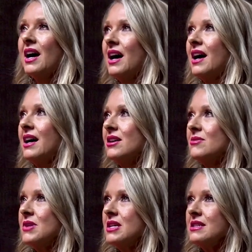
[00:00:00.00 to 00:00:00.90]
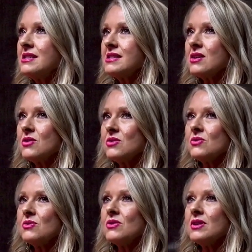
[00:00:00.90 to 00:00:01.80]
um,
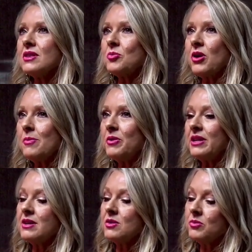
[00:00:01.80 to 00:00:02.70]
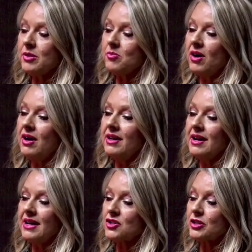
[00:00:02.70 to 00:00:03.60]
so the property that we bought
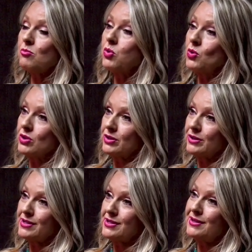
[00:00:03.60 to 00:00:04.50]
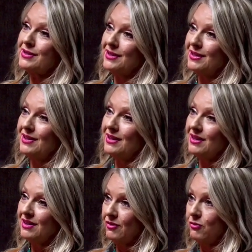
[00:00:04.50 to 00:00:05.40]
actually borders
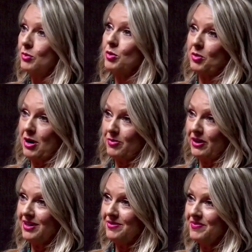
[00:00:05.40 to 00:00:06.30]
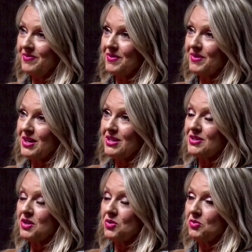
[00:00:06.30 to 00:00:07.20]
the former property. Yep.
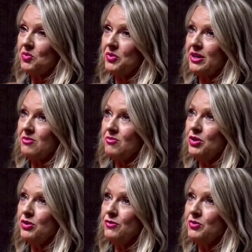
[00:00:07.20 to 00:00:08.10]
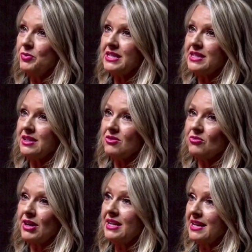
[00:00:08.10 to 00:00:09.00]
So when we moved, we did it
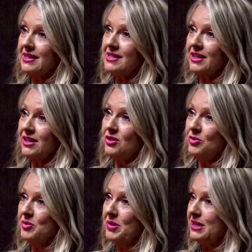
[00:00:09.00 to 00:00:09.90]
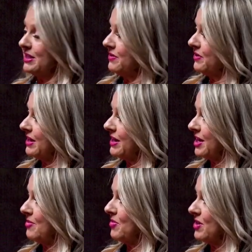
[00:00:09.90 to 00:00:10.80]
redneck style. We piled everything
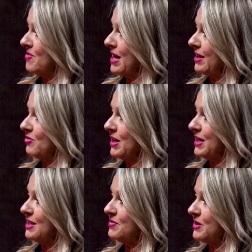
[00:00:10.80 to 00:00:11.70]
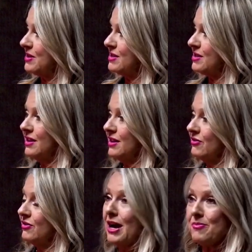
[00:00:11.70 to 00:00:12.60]
up on the back of my husband's
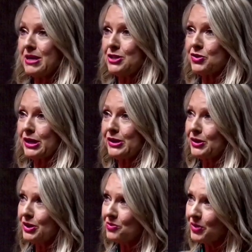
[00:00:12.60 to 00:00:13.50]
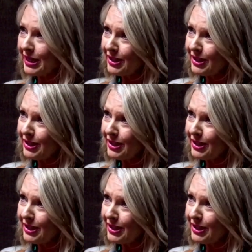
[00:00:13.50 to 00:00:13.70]
flatbed trailer and we